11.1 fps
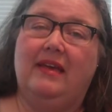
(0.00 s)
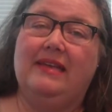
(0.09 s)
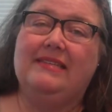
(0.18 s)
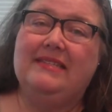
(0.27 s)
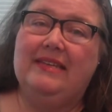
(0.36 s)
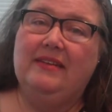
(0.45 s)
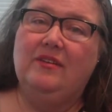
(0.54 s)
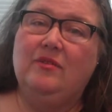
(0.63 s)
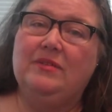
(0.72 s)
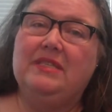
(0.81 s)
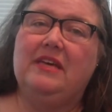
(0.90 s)
It
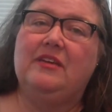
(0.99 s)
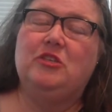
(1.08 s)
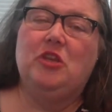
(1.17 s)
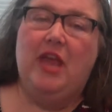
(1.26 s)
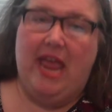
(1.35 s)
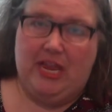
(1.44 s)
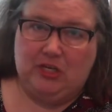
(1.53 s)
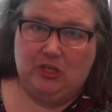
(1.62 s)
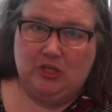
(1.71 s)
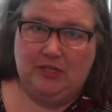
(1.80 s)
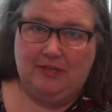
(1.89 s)
signals a
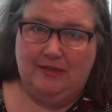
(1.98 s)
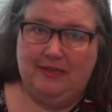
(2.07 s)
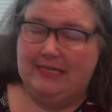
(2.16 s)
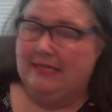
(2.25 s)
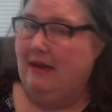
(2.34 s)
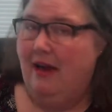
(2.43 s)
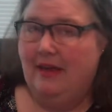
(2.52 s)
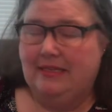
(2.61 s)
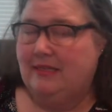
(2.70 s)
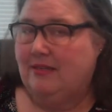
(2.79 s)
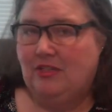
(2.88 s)
change,
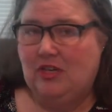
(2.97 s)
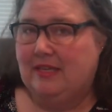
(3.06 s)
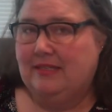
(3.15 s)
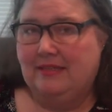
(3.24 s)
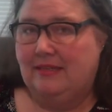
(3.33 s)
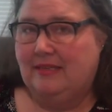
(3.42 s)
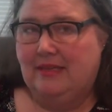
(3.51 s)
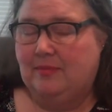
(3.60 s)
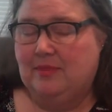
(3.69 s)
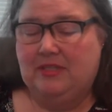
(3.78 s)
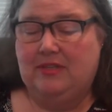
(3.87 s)
not just a
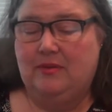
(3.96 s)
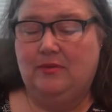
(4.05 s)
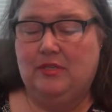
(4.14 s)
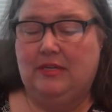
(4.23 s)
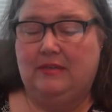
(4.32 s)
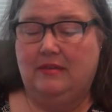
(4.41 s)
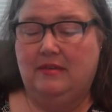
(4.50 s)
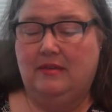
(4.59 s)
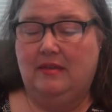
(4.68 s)
substitution.